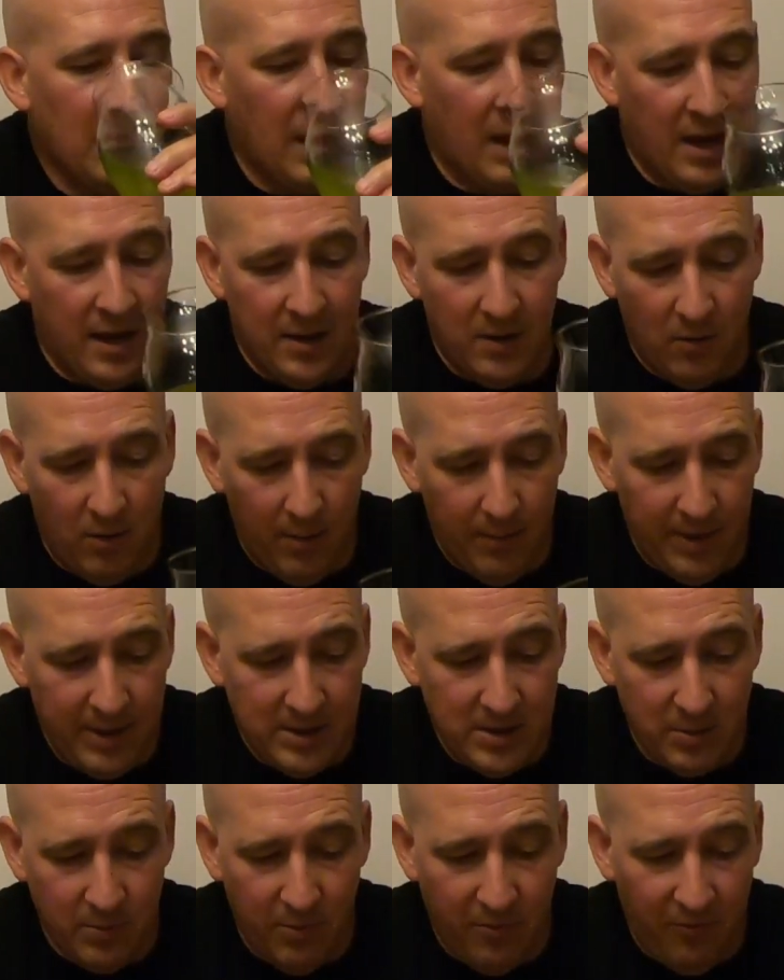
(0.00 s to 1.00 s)
And I know I
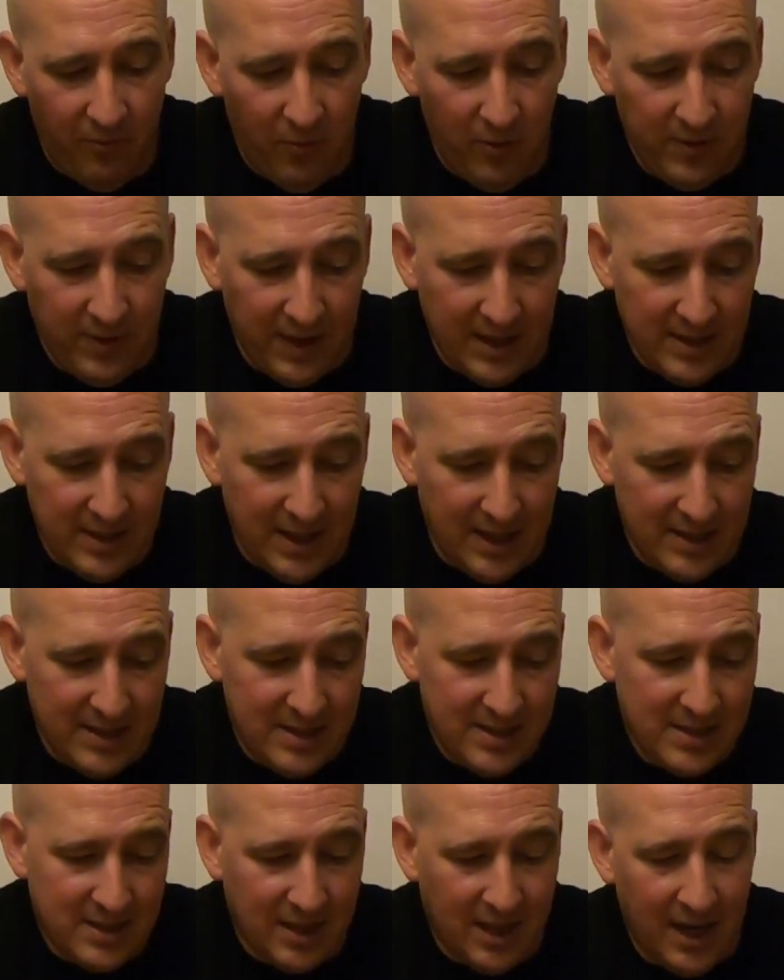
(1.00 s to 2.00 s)
mentioned before that
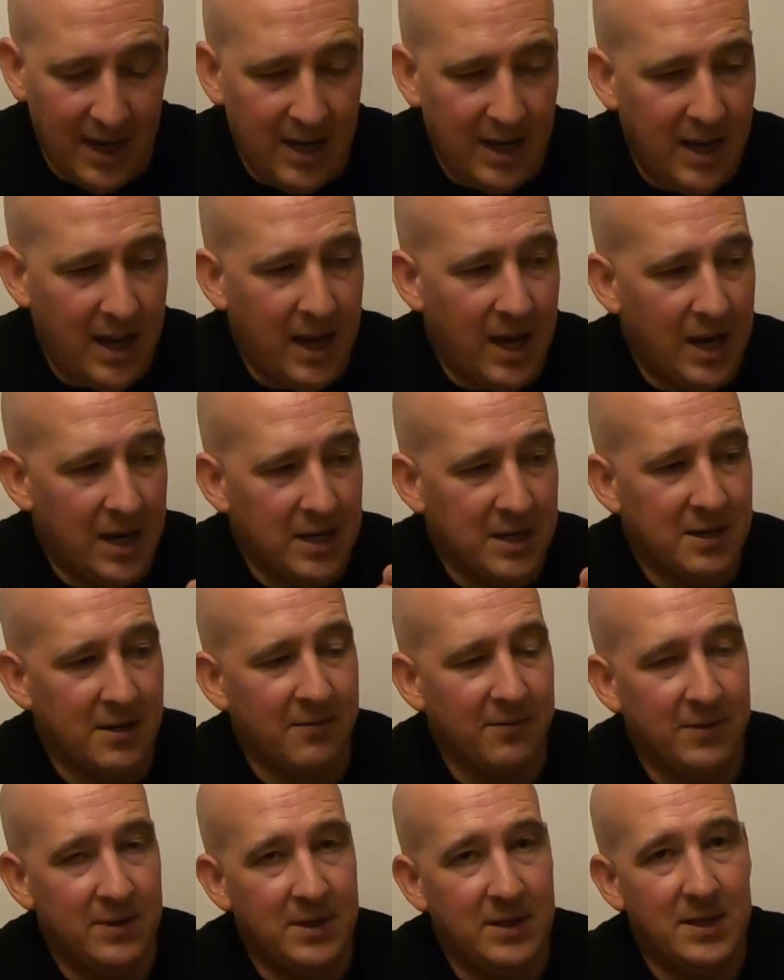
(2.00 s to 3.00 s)
that slight hint
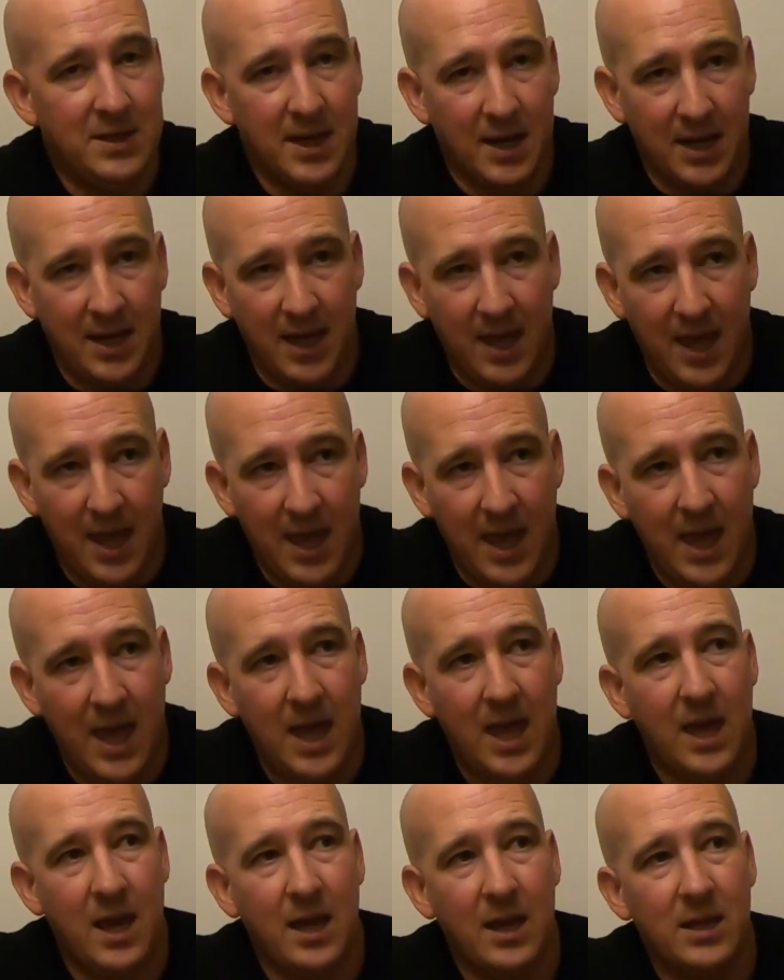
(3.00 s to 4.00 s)
of
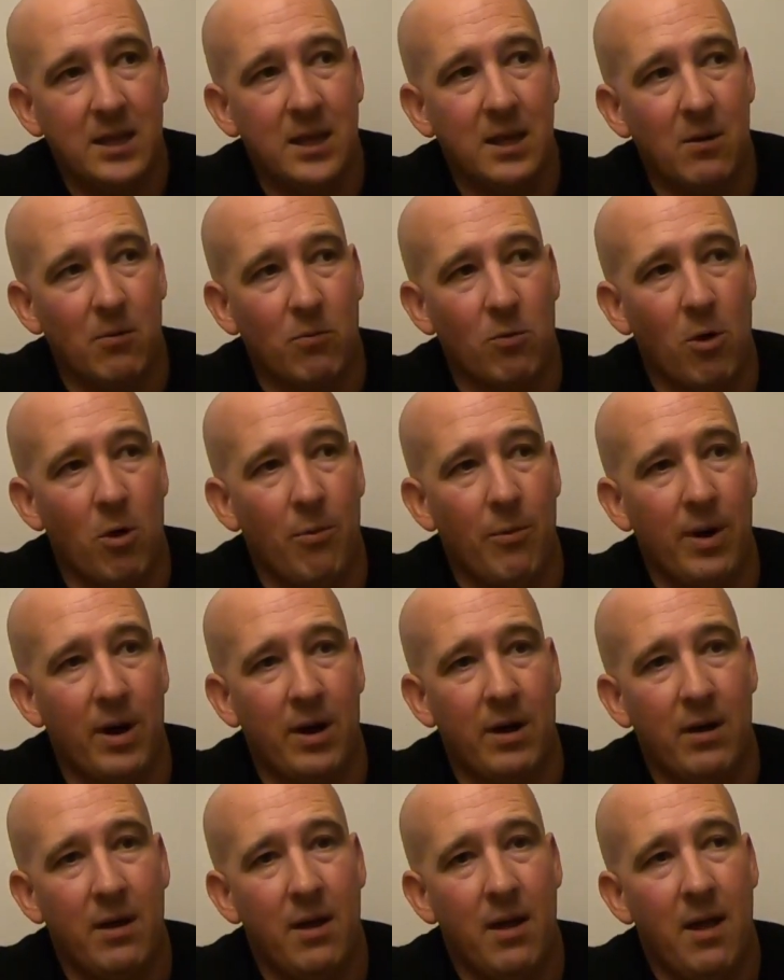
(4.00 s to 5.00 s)
decay in the
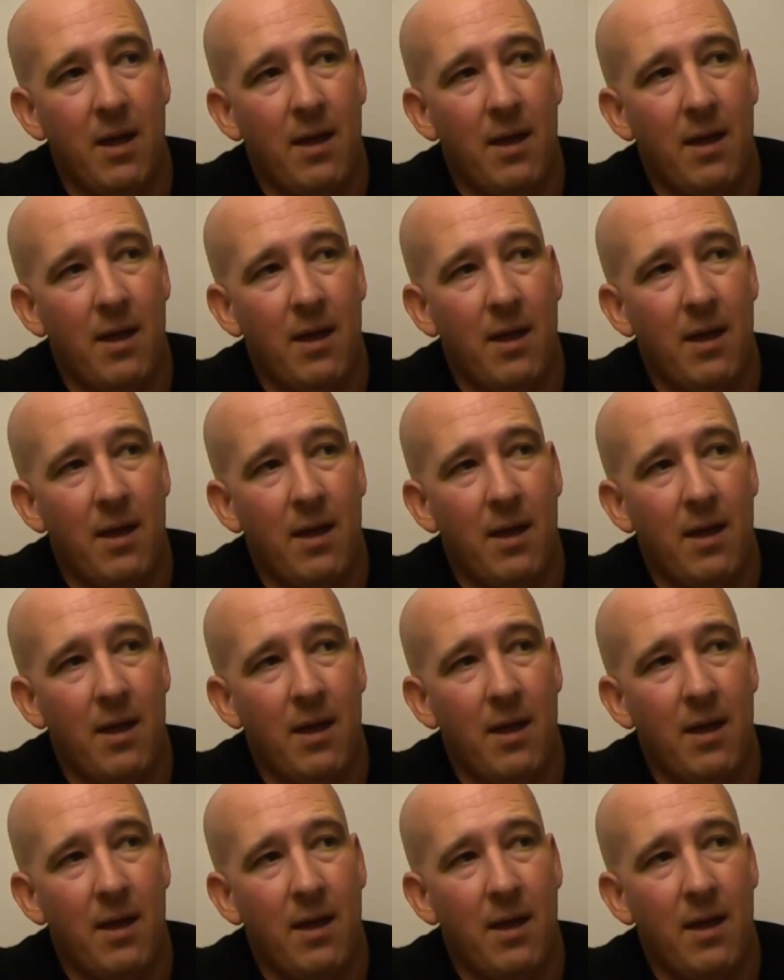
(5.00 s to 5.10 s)
aroma,